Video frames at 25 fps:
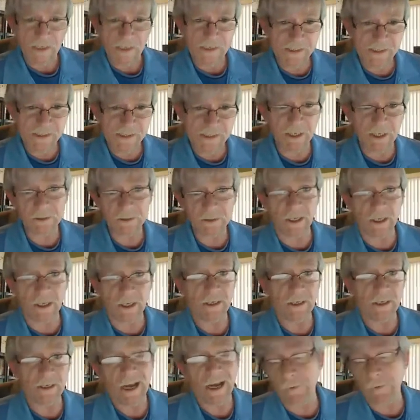is
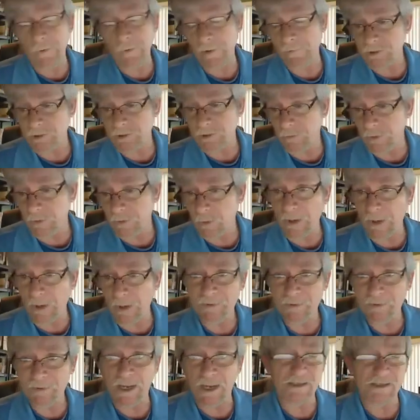sunlight. However, doing a
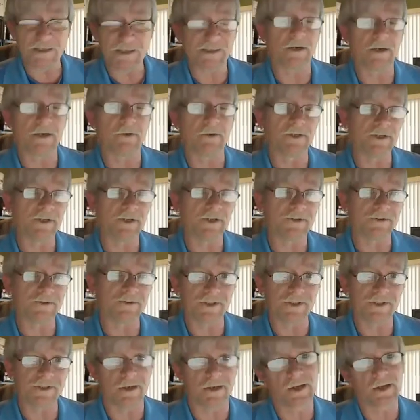webcast out in
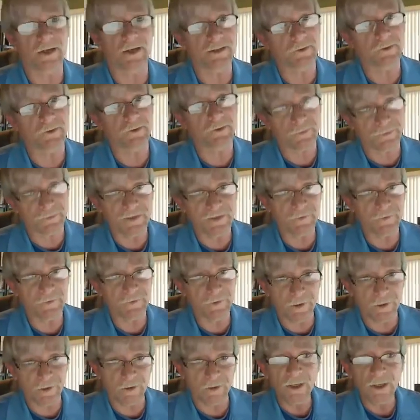natural sunlight is a little
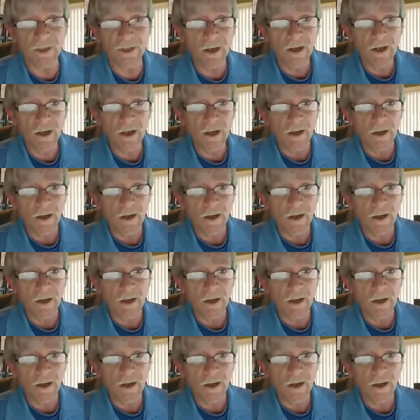difficult.